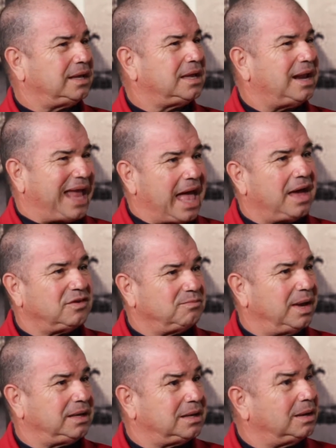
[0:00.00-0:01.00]
I got out
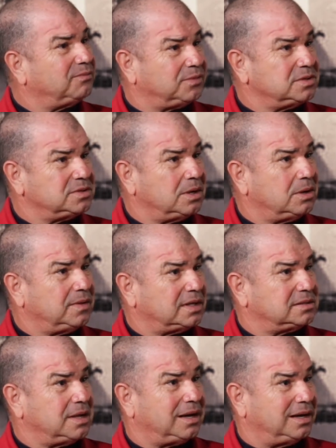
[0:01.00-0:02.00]
of my comfort zone.
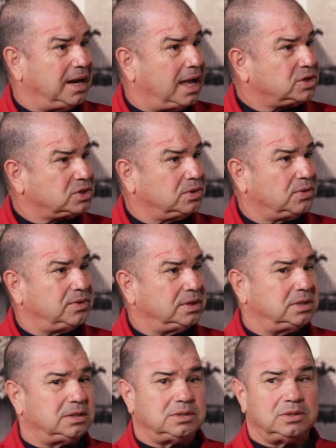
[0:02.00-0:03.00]
That's not a natural
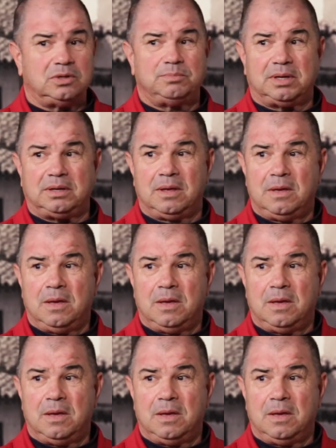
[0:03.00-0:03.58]
thing to do, but